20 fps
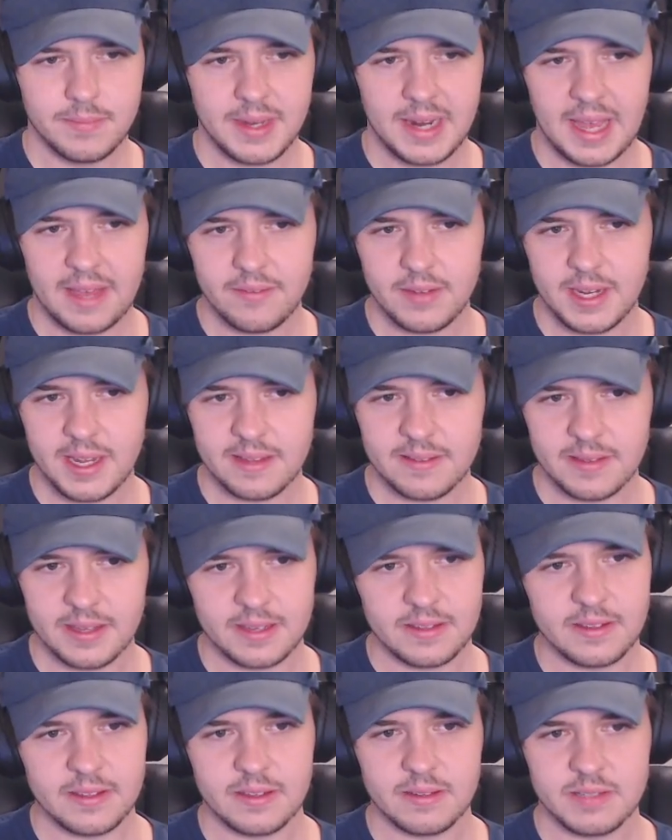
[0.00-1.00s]
But
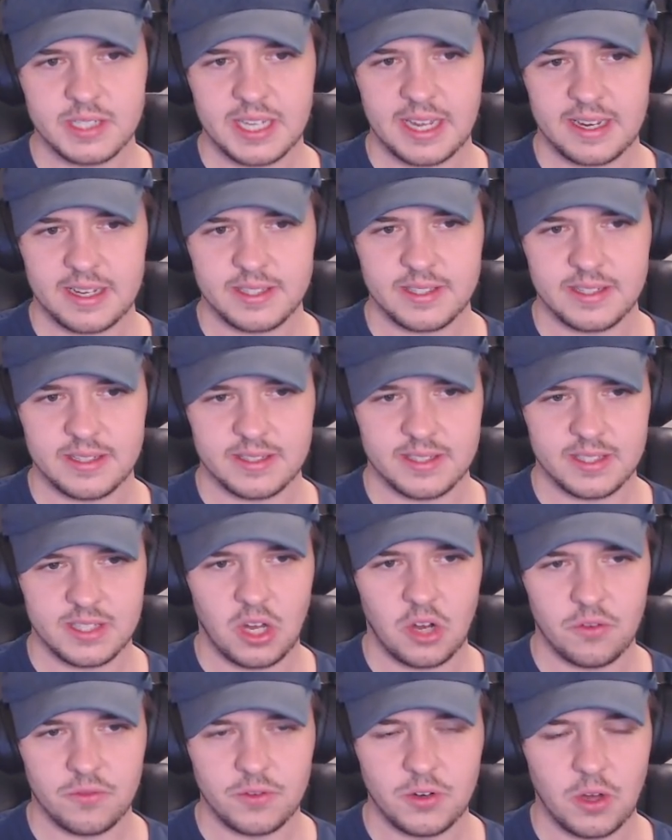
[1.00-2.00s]
evidently the text
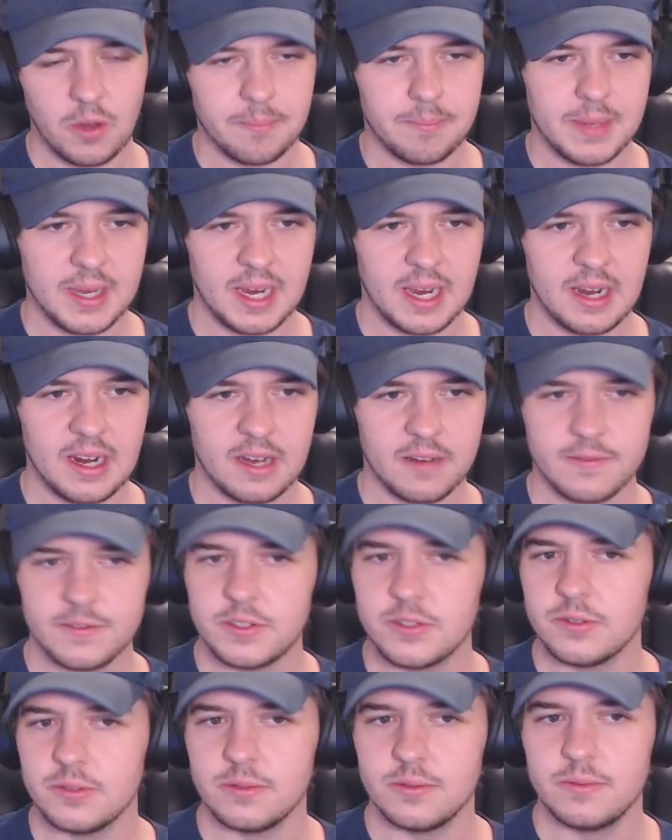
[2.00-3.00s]
itself not big enough
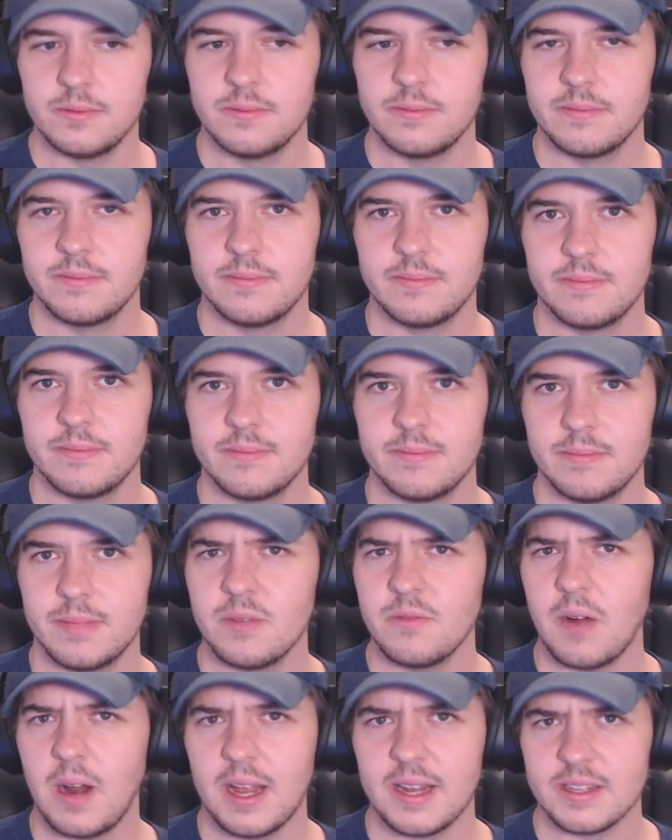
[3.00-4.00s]
to
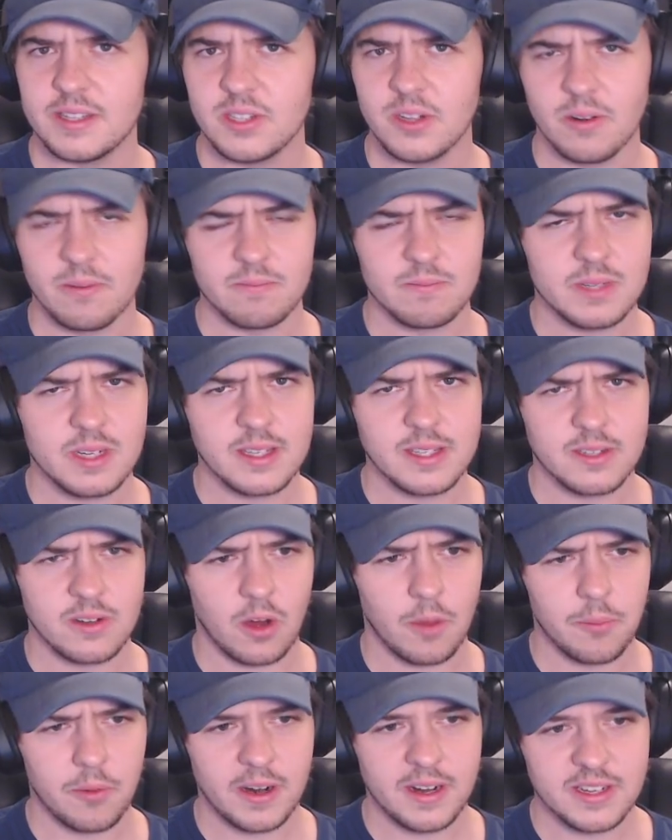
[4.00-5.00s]
be read. It doesn't
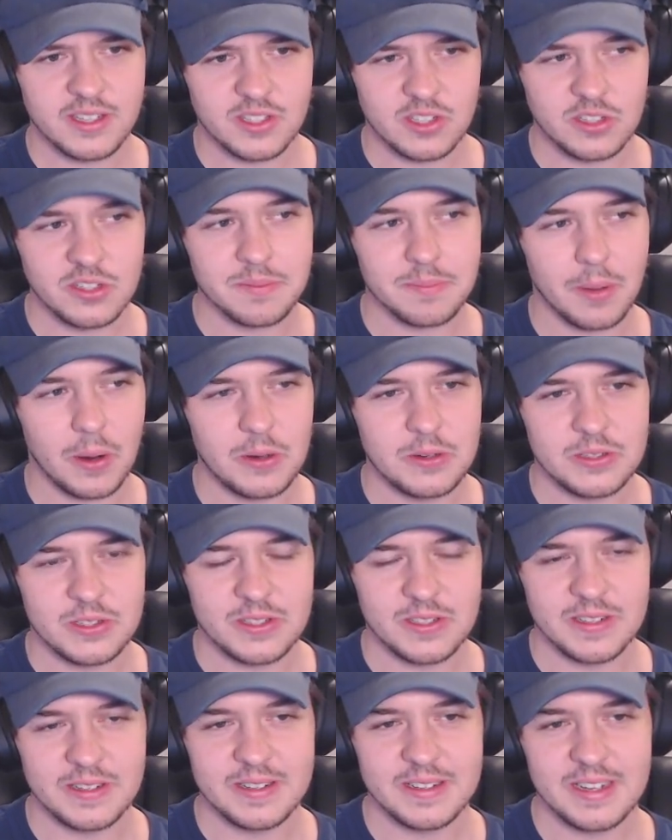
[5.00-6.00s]
operate as a good
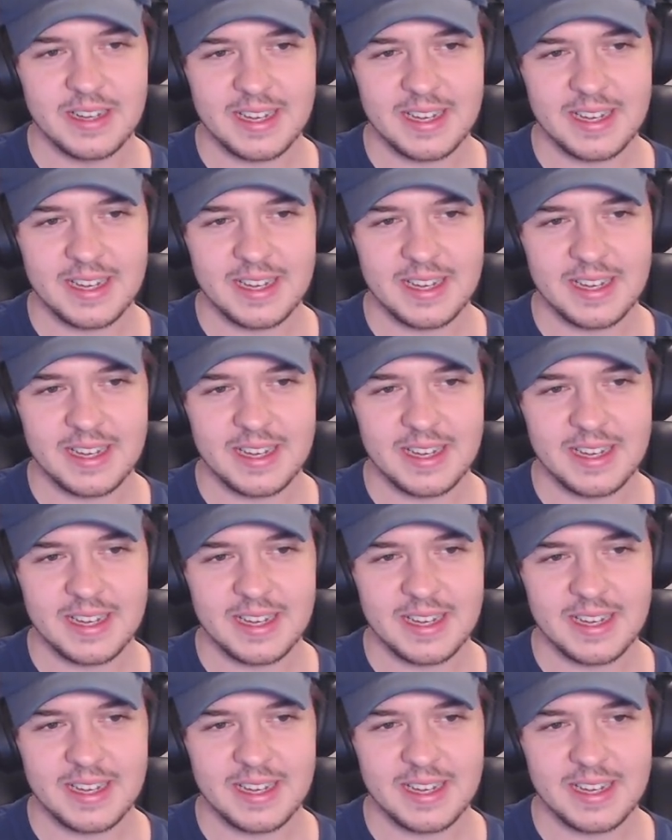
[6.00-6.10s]
poster.